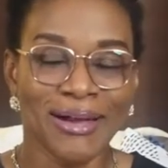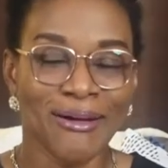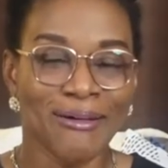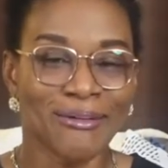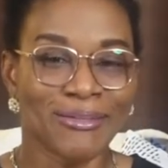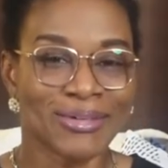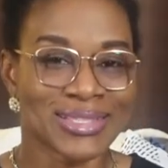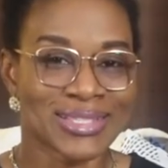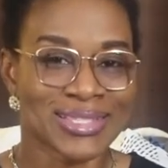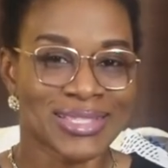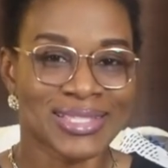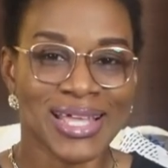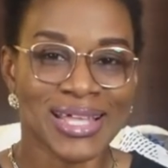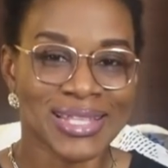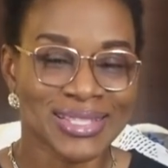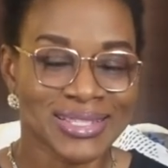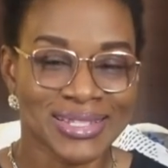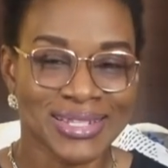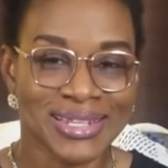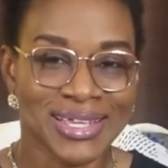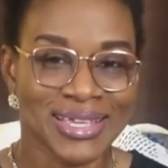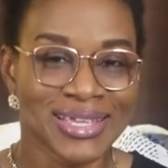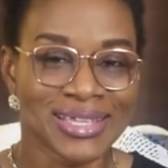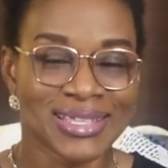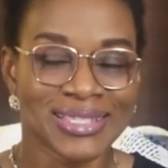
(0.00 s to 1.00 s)
on
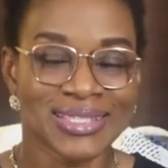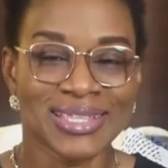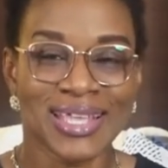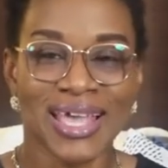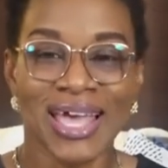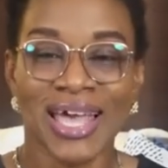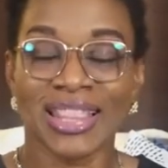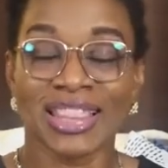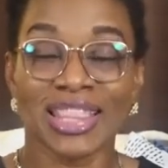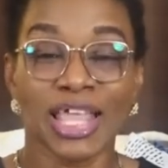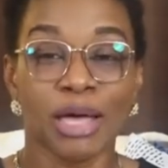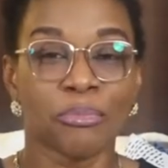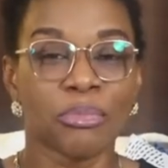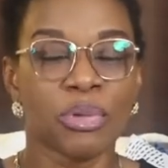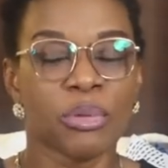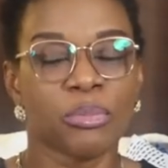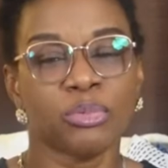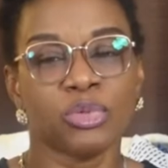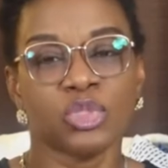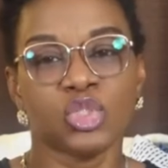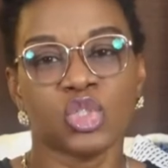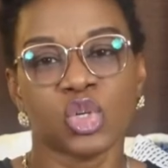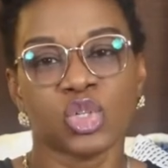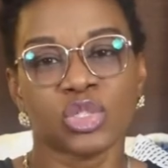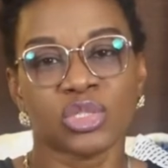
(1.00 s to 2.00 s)
Saturdays that people
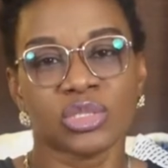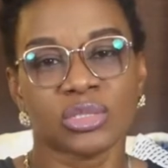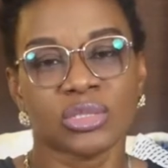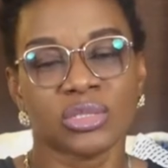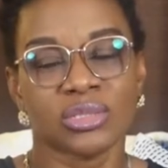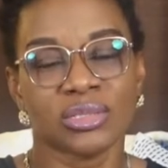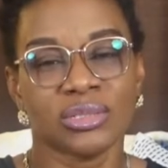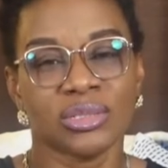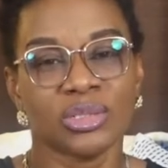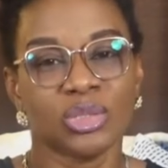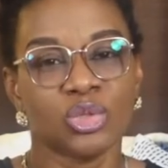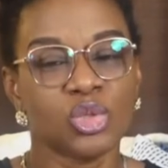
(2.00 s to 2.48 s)
just